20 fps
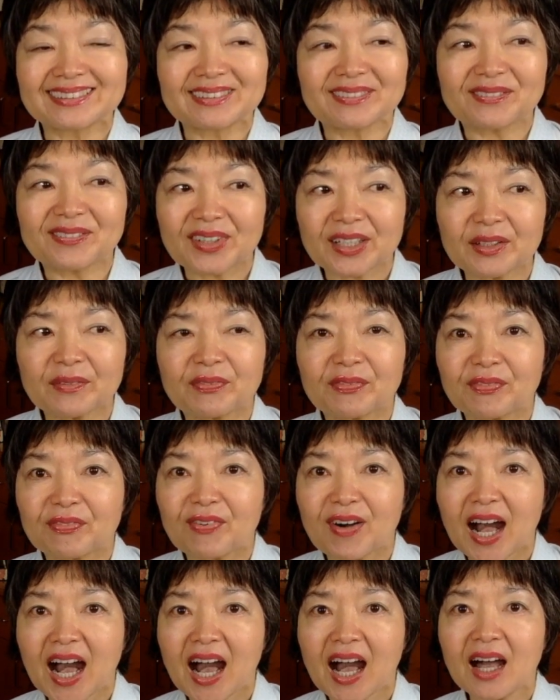very
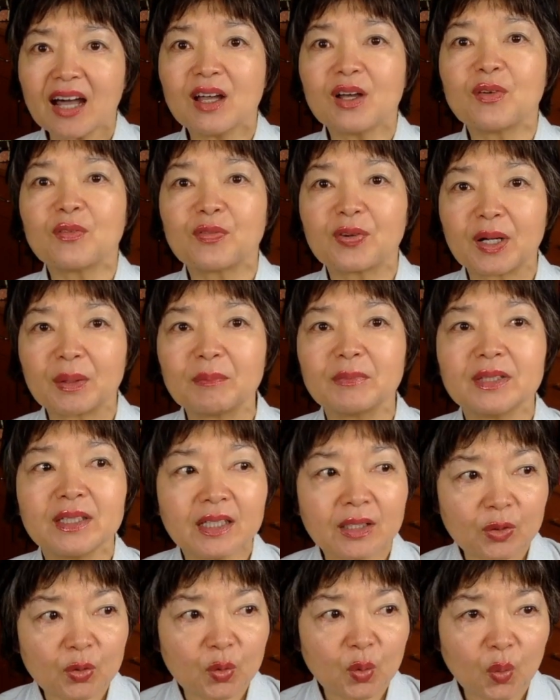far from
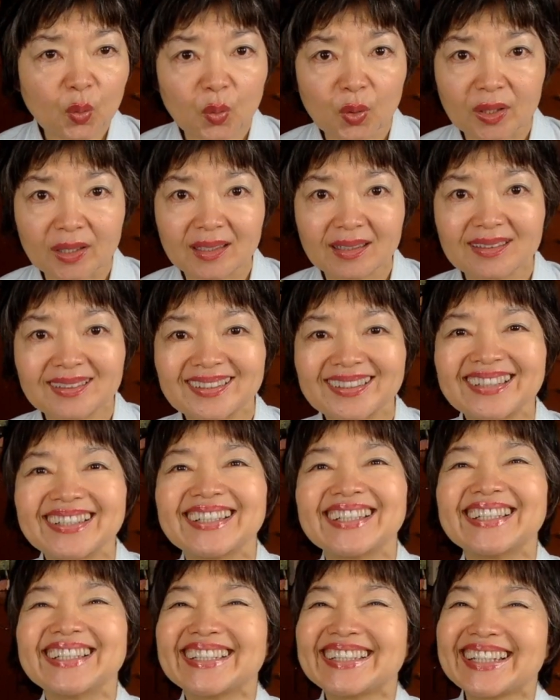the door.
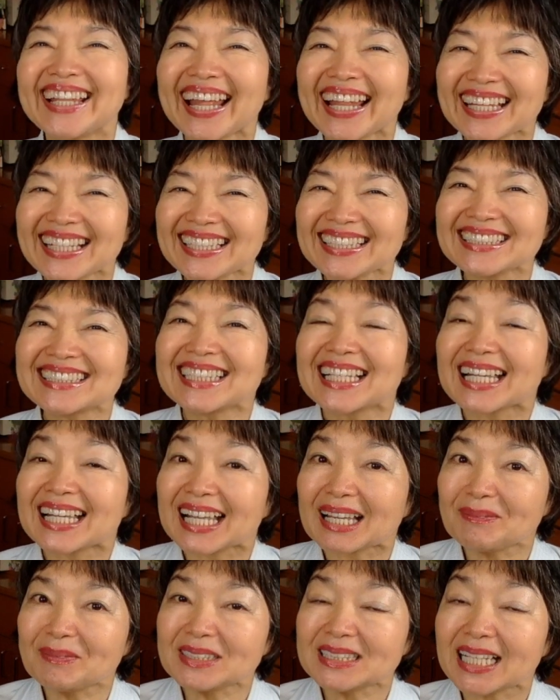That is
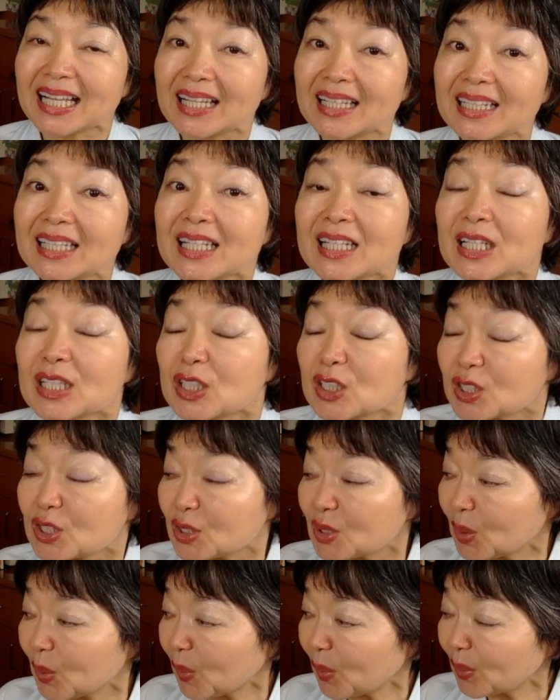kamiza.
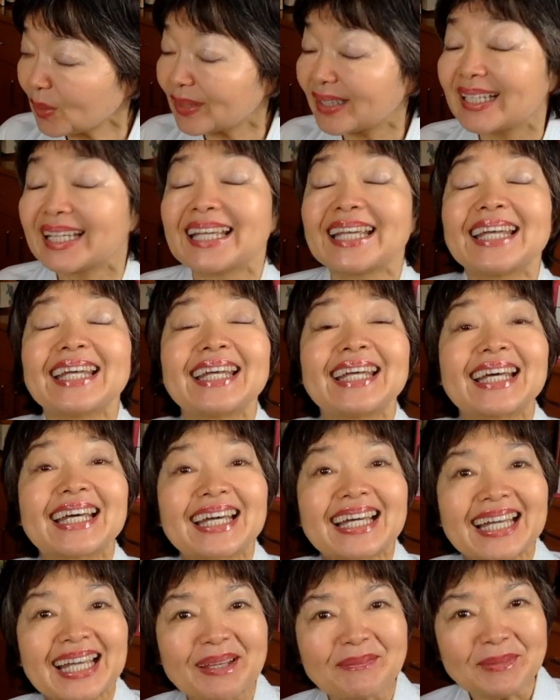So
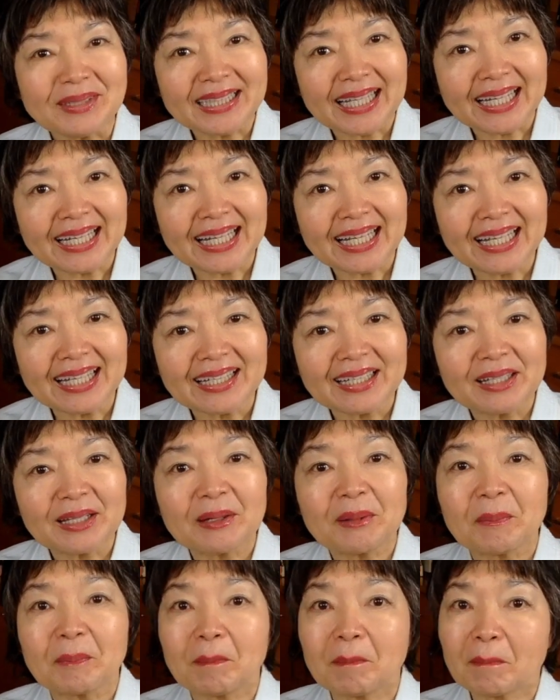kamidana
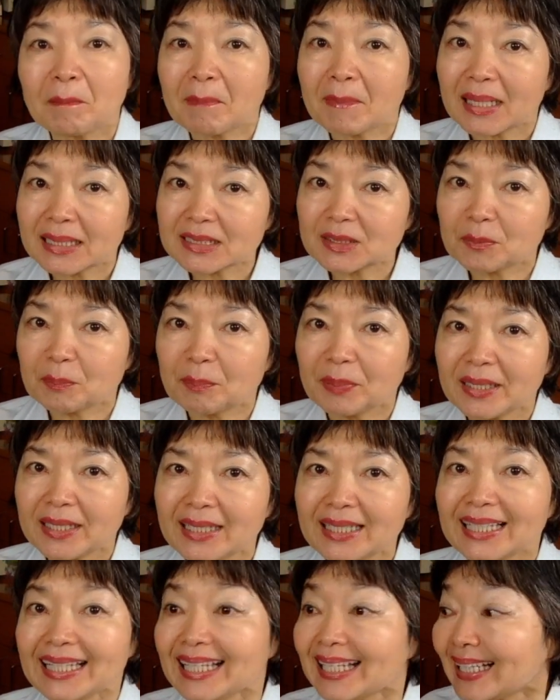must
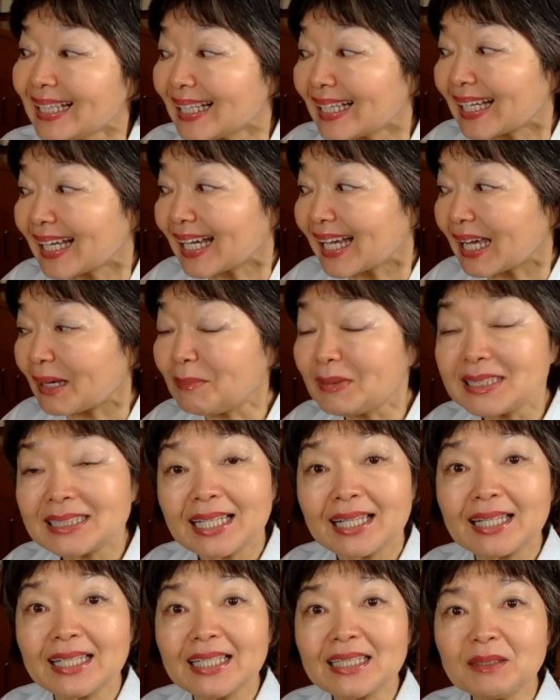be in
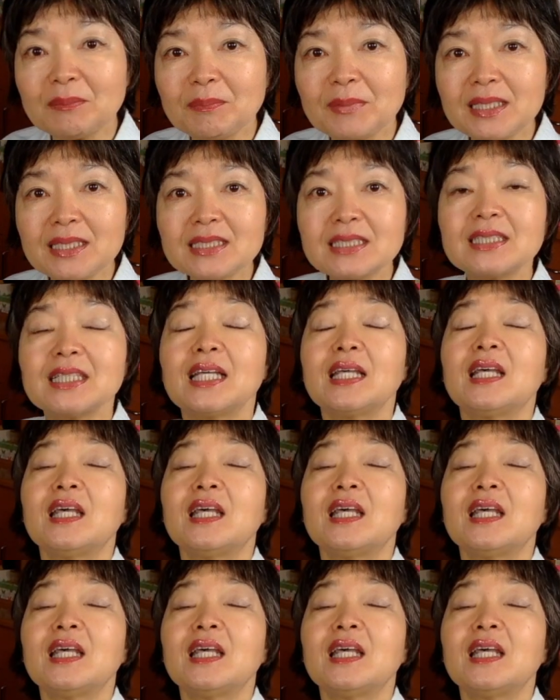kamiza. It means